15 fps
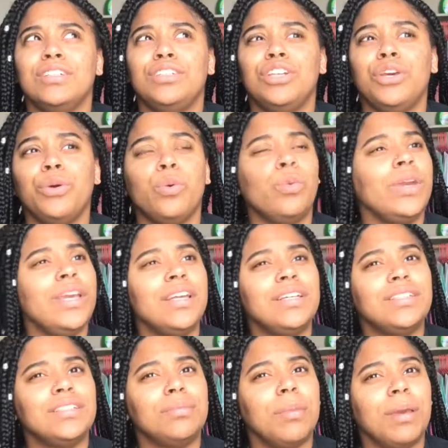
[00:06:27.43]
2
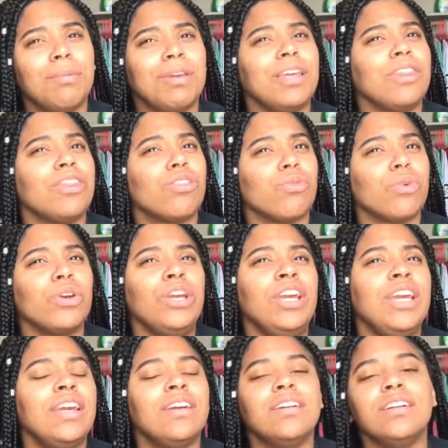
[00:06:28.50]
weeks, maybe
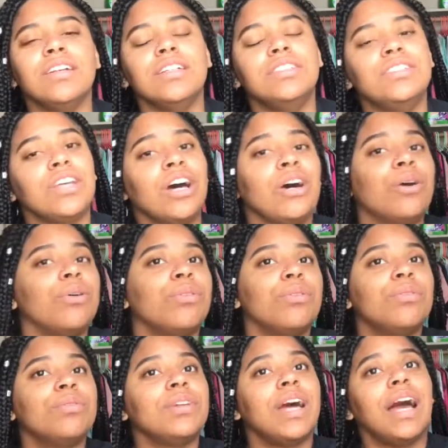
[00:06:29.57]
3. So
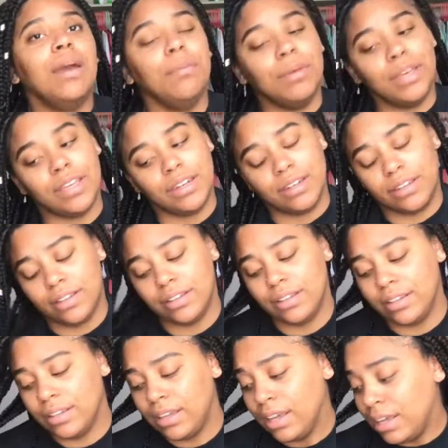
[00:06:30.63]
I mean,
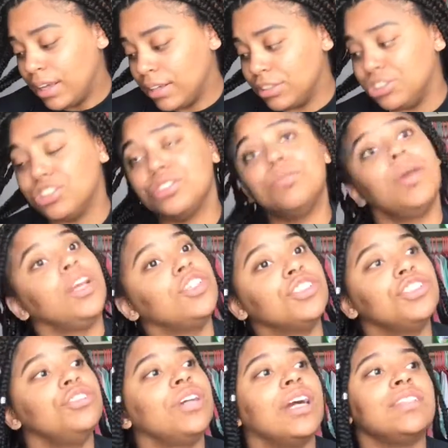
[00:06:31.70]
just make
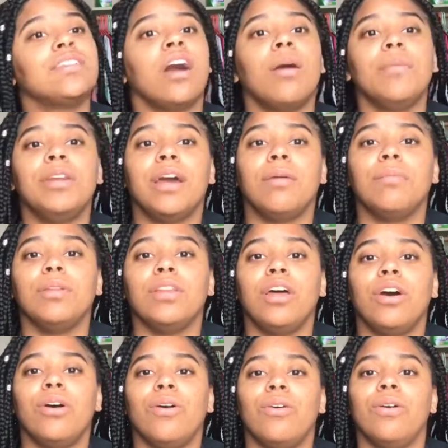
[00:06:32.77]
sure you guys comment down
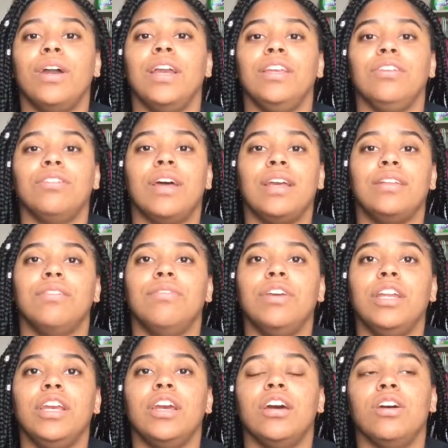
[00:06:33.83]
below and you like the
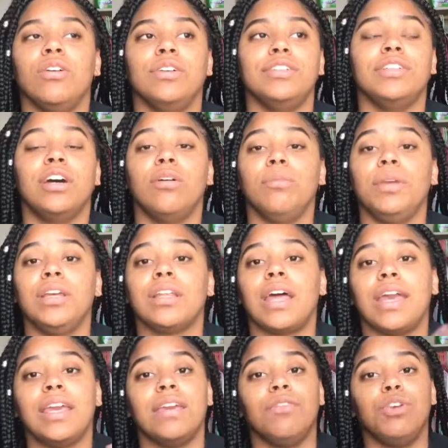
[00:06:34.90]
video, and tell me
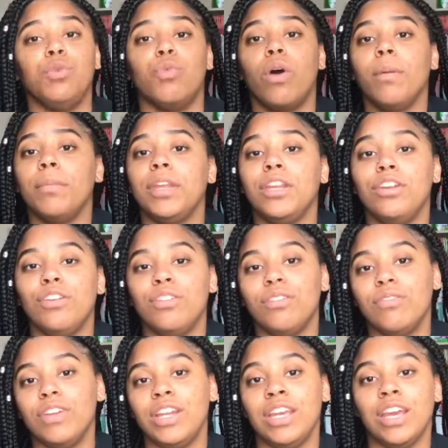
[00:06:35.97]
like if you want me to do
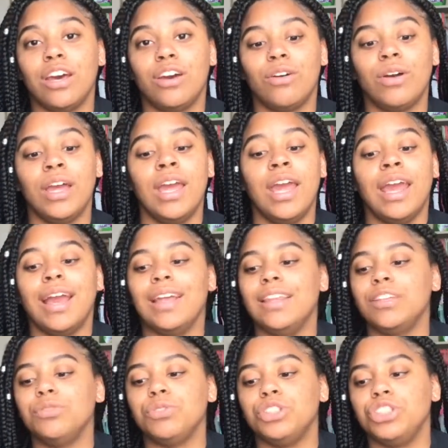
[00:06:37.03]
the video. And
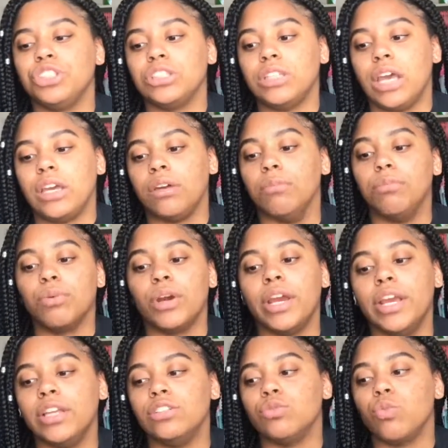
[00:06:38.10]
this was just like a
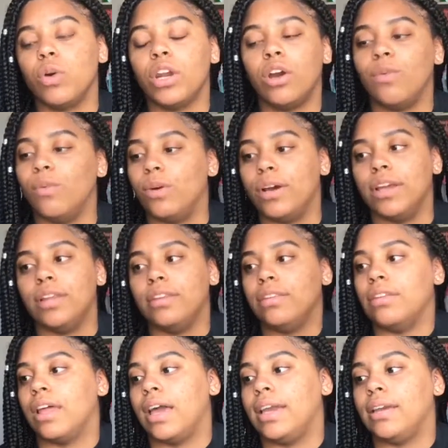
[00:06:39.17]
braids 101,
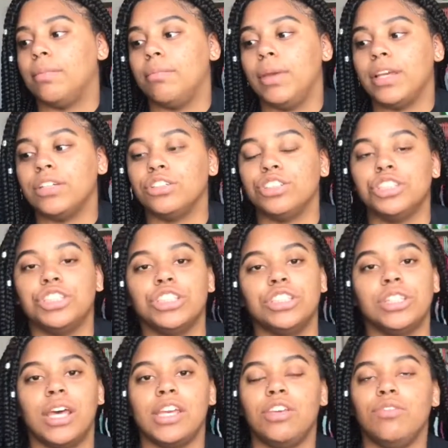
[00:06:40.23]
like making sure
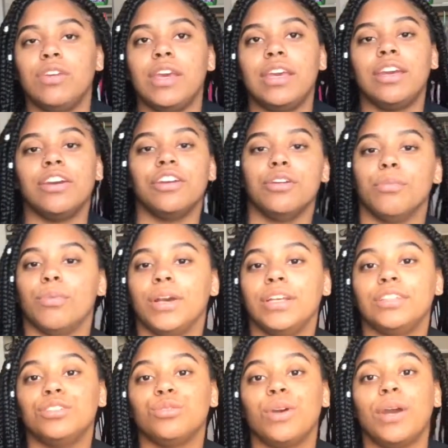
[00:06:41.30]
like you take care of your
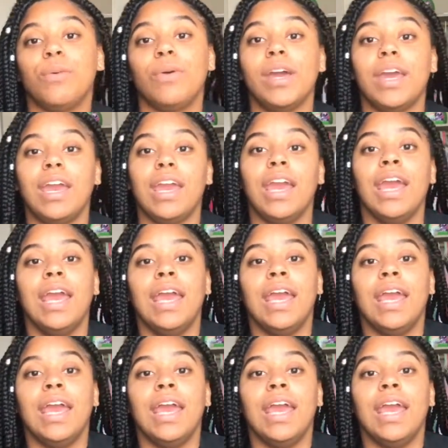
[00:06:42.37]
braids the right way